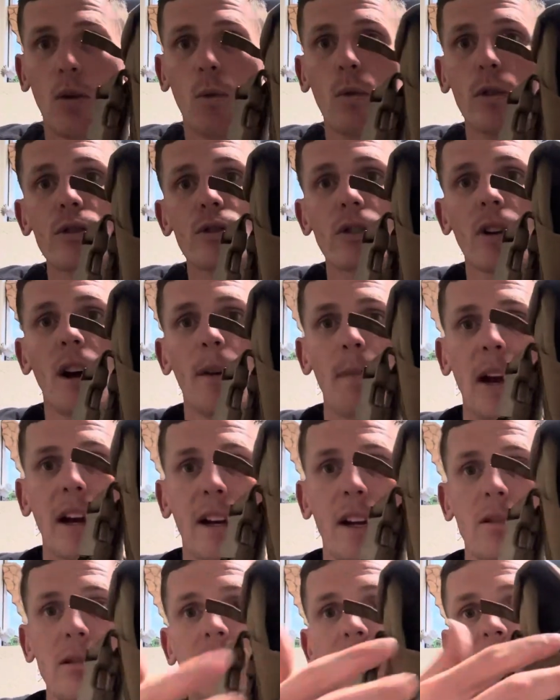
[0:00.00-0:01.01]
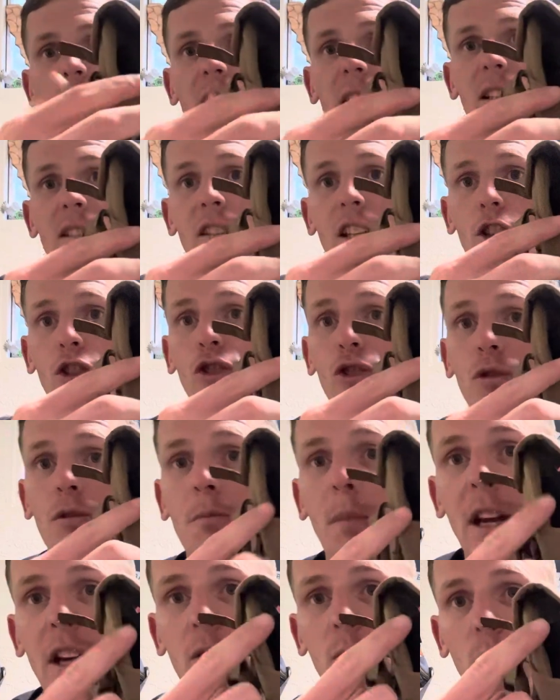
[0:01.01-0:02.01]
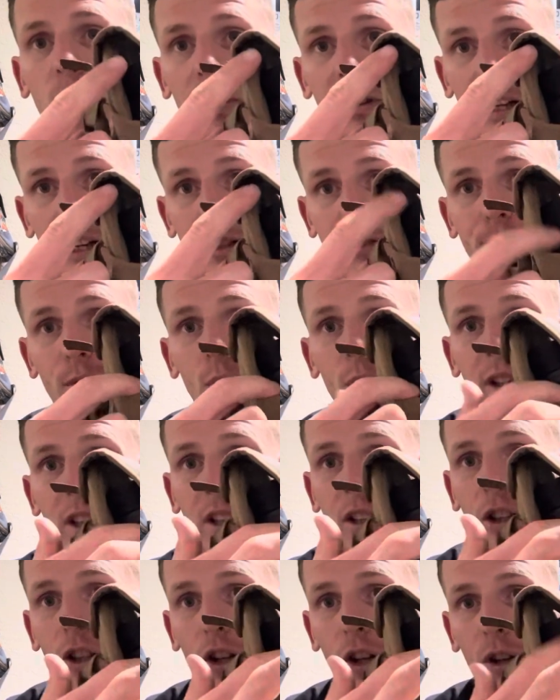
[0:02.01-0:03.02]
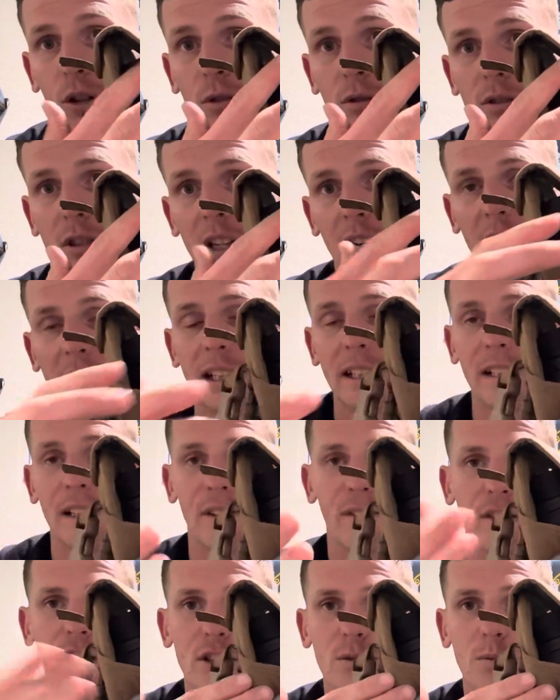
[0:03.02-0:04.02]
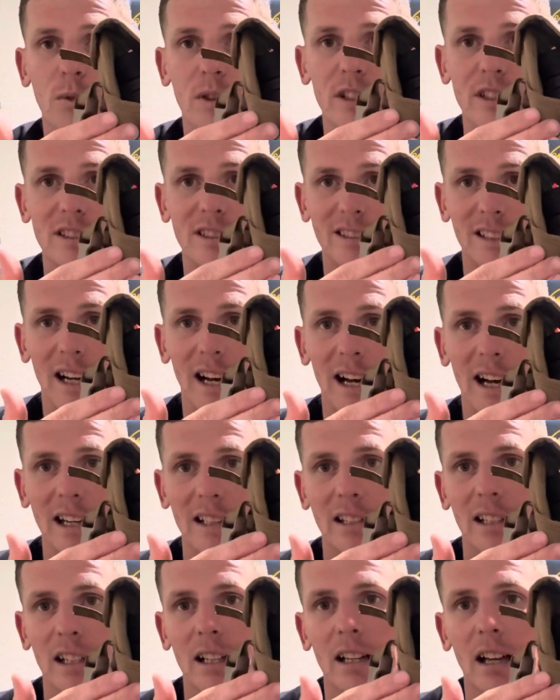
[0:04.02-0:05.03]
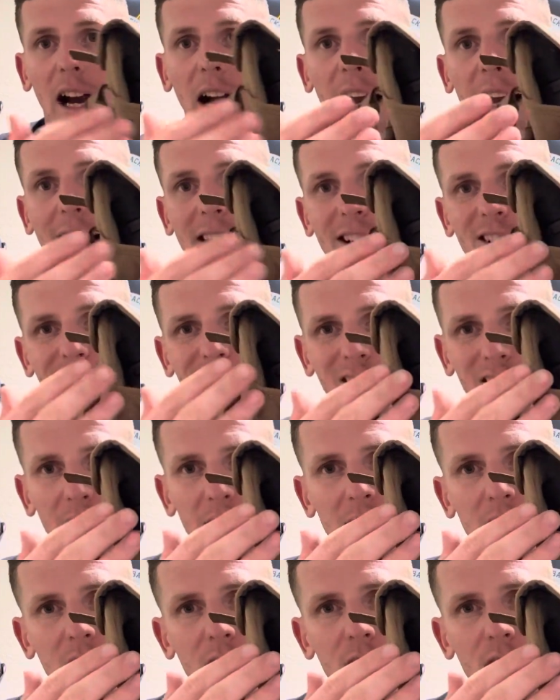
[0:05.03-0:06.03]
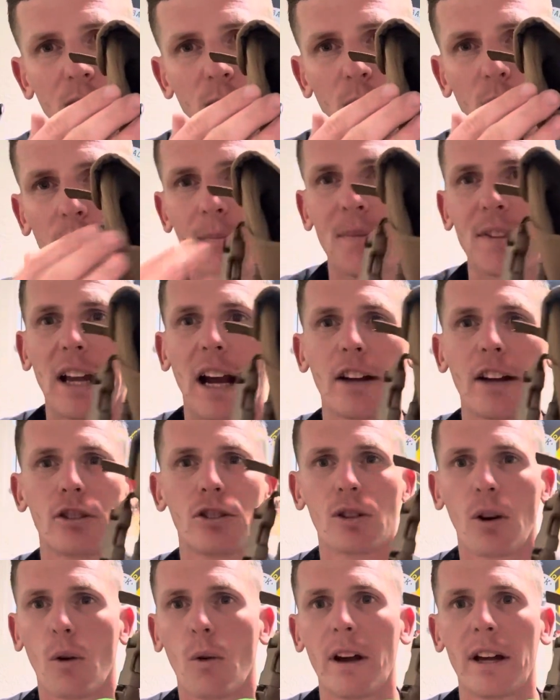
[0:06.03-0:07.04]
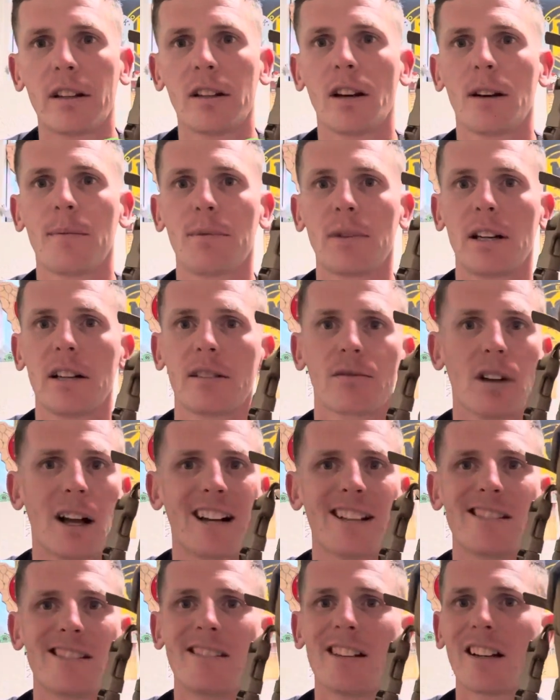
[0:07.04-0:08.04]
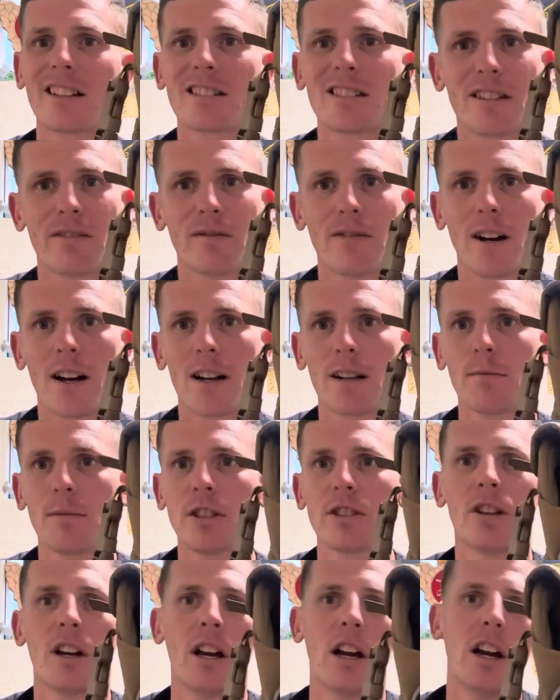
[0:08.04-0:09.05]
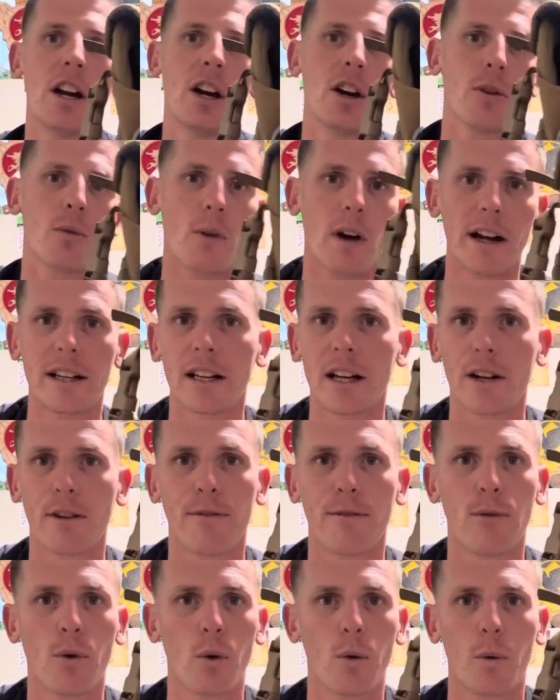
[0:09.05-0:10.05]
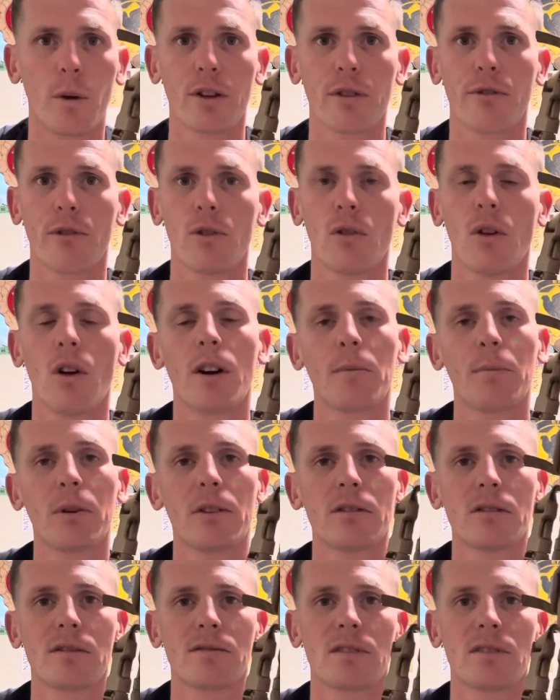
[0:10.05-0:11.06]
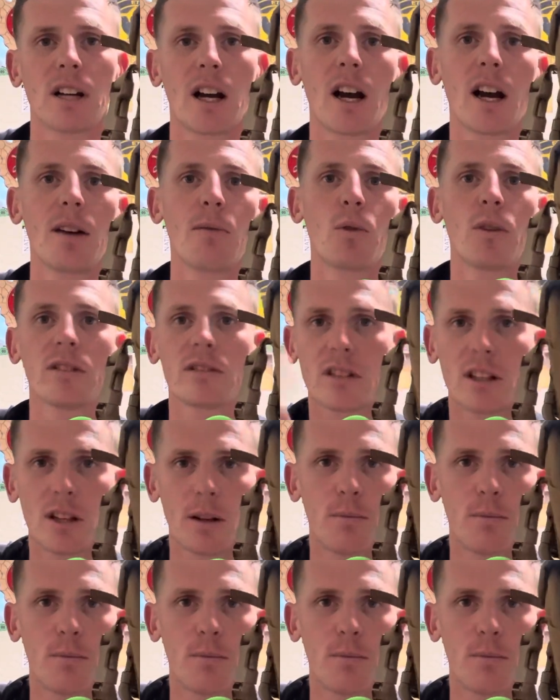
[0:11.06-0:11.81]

one drawback I would say is they do make one that is fully enclosed. This one is not. I actually like this one. I don't end up in a lot of dusty environments riding on a four-wheeler for long periods of time where it's gonna